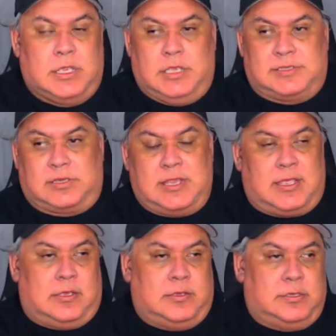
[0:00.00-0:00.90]
So
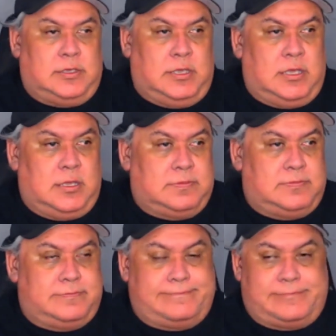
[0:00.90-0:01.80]
yeah,
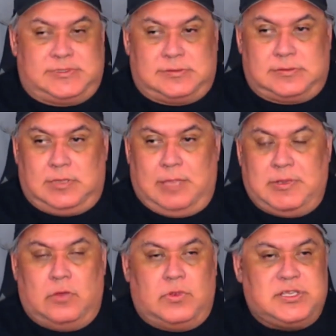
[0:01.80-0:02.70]
let me
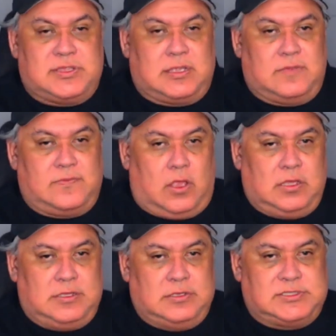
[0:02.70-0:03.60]
know what you think of
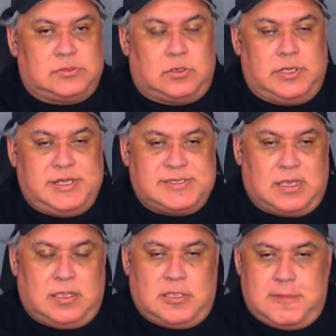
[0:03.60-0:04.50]
all of those stories.
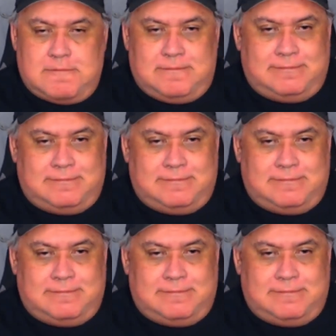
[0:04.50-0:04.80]
And